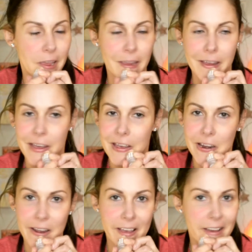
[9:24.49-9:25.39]

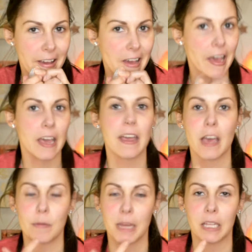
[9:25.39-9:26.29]
And I
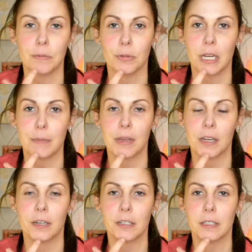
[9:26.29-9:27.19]
had my lip ray
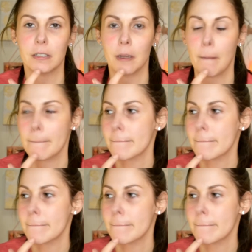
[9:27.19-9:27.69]
pierced.